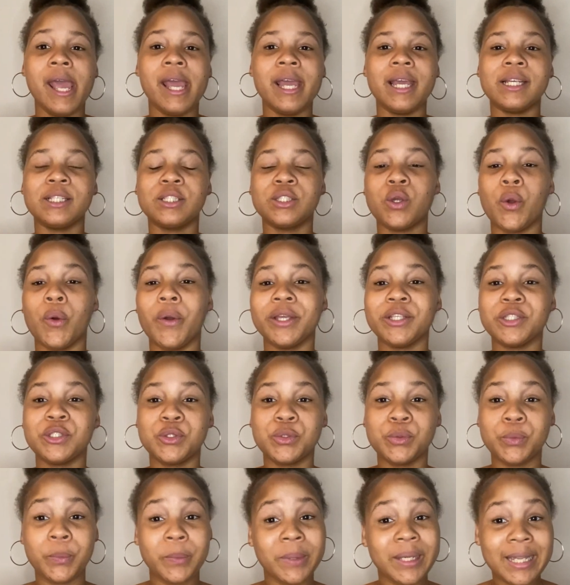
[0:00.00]
is going
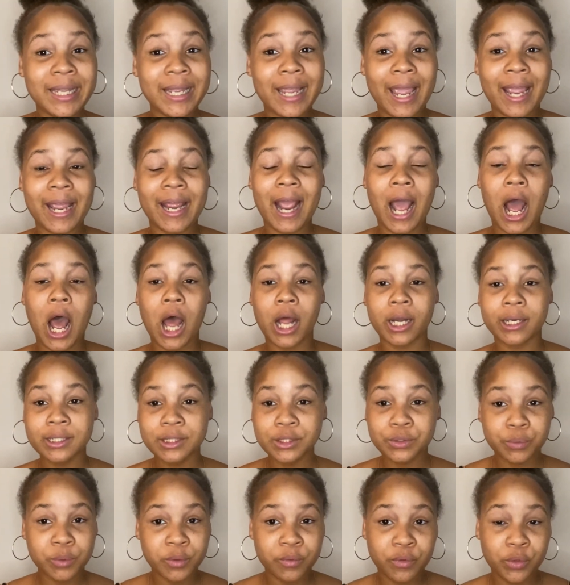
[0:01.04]
to be a
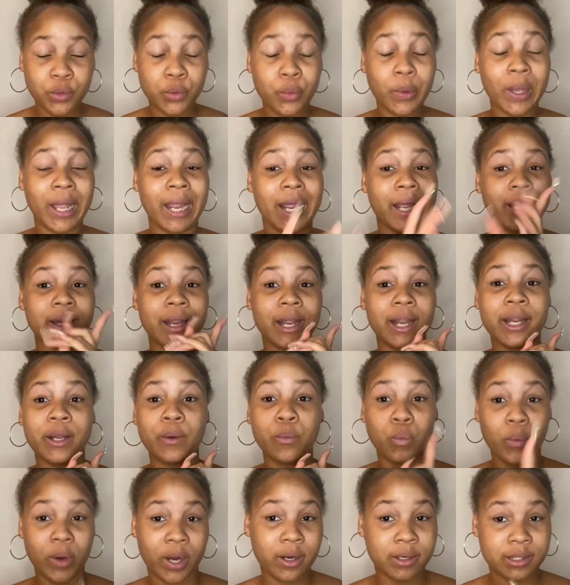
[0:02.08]
honest review and a
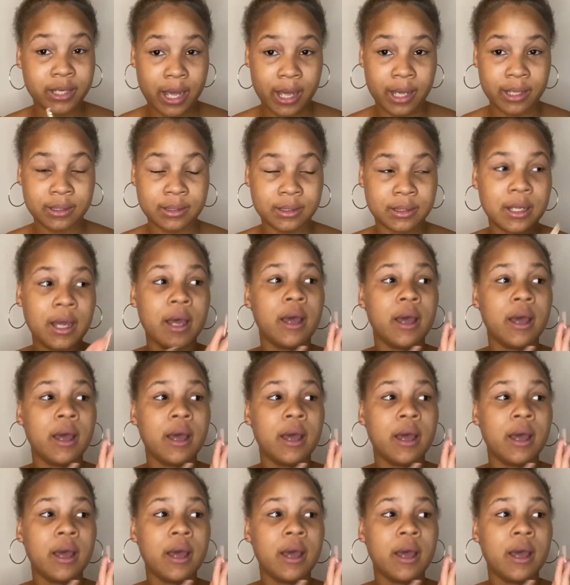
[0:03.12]
wear test